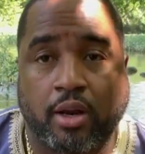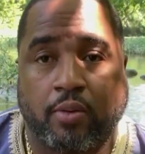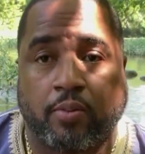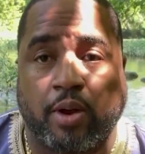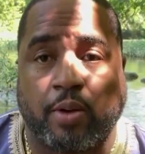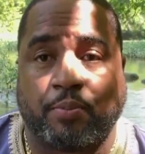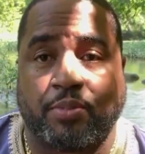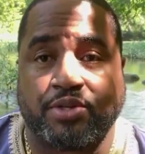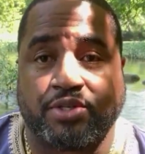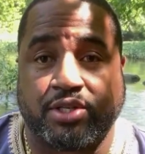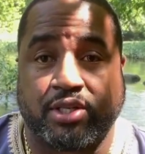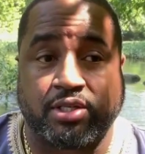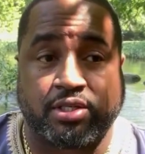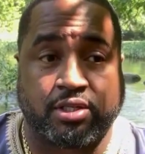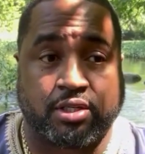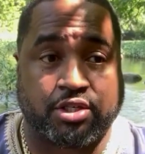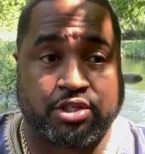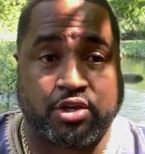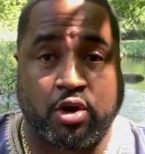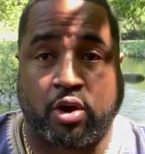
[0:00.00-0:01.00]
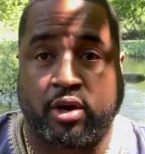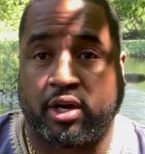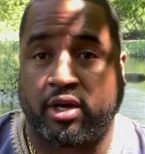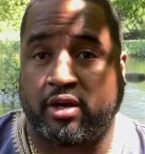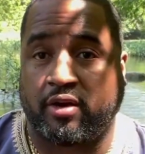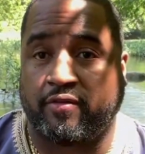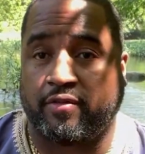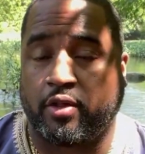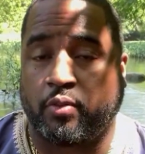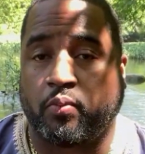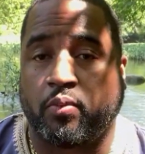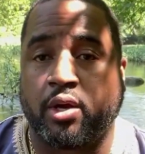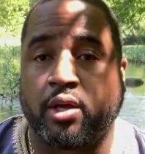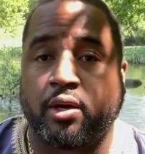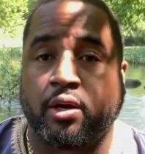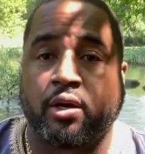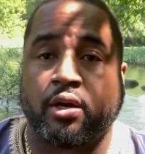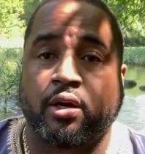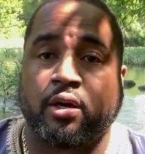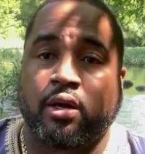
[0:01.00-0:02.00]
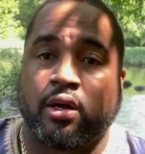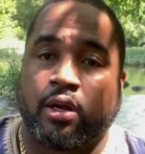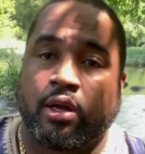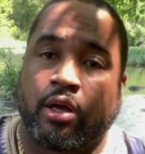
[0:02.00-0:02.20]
represents the starting of the winter.